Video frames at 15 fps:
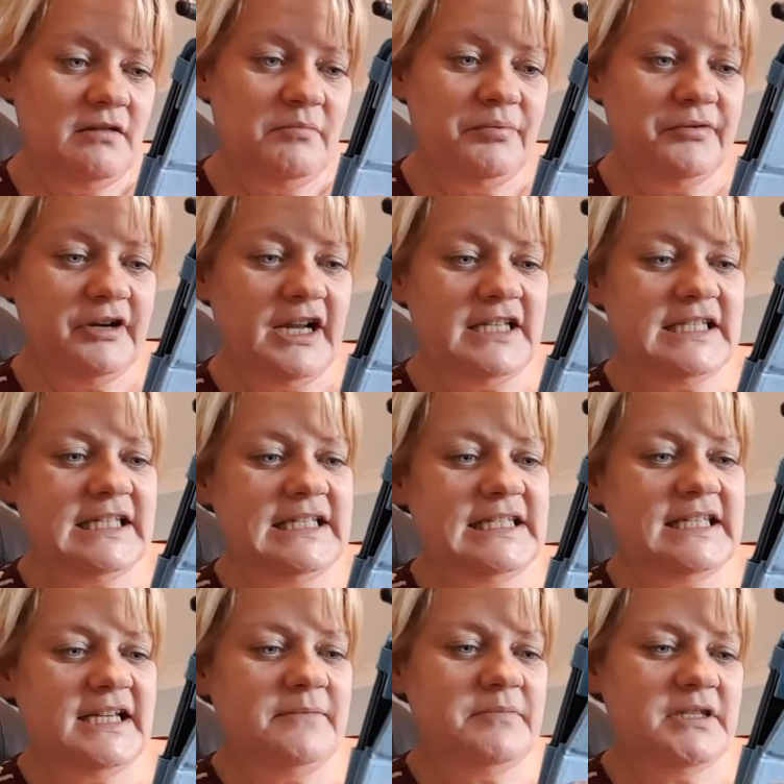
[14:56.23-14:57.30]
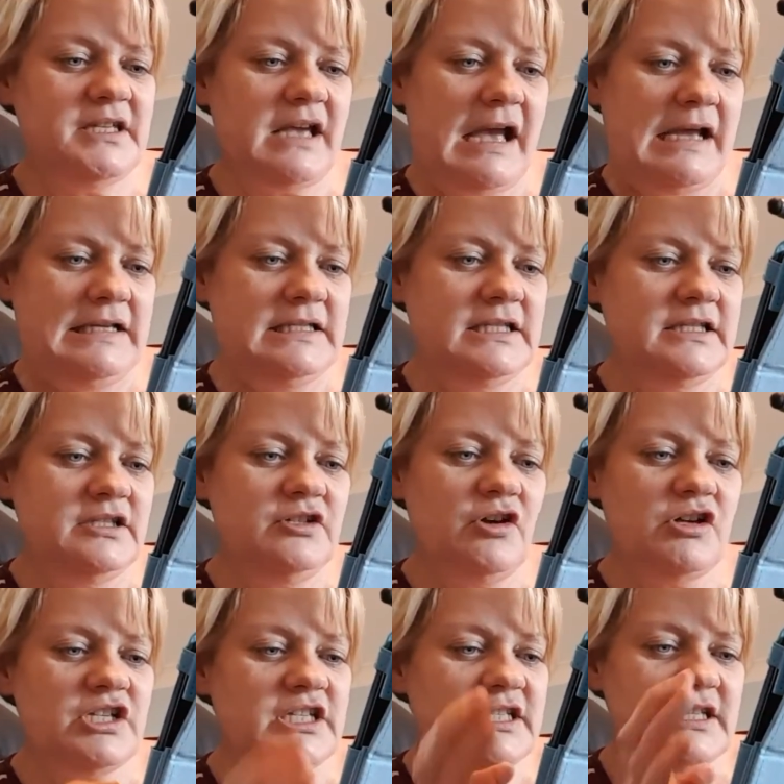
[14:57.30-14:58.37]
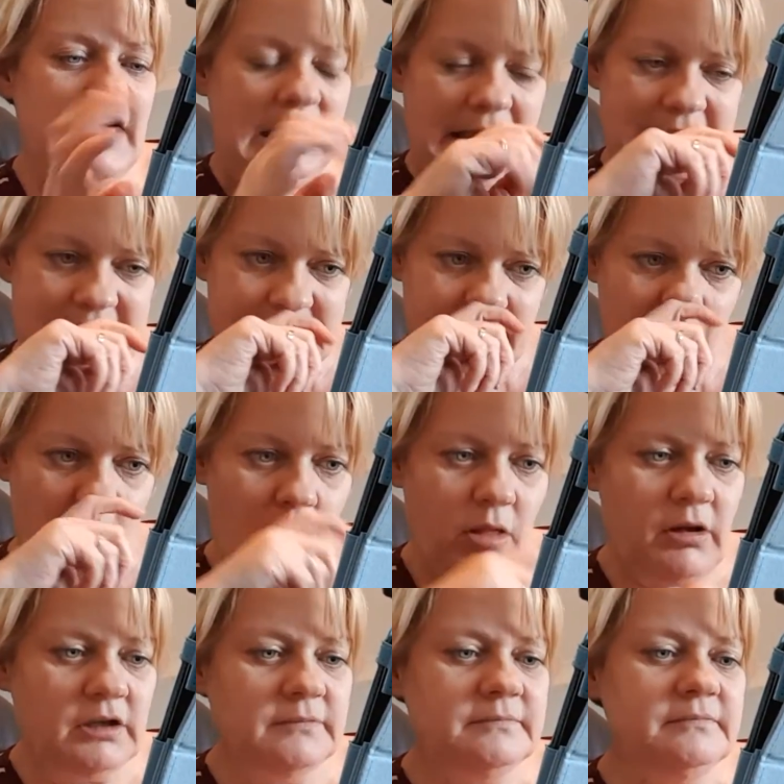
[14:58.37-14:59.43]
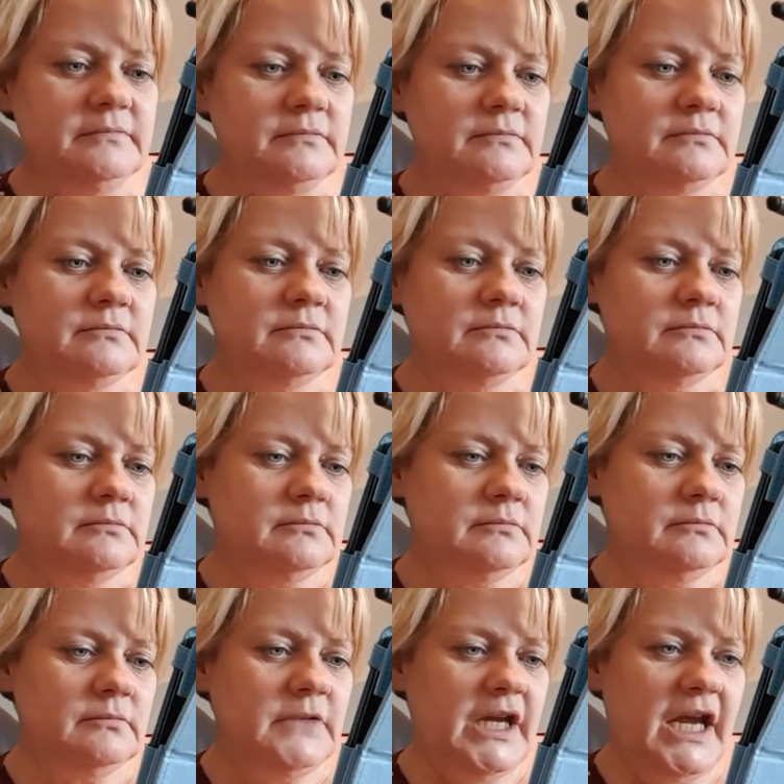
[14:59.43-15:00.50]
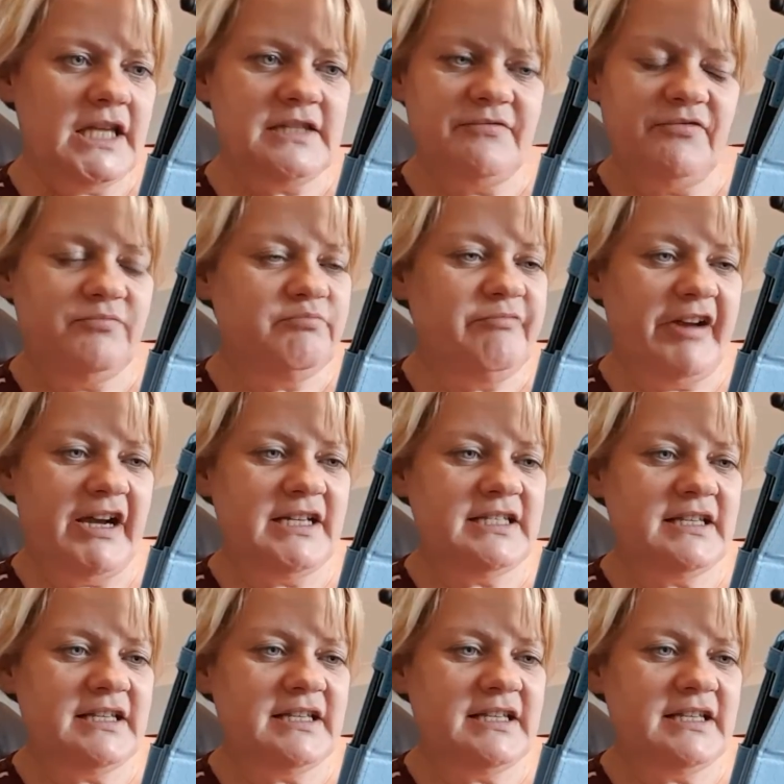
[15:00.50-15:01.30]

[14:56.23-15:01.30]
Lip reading: practically the same size, not slightly smaller. Yeah, it's very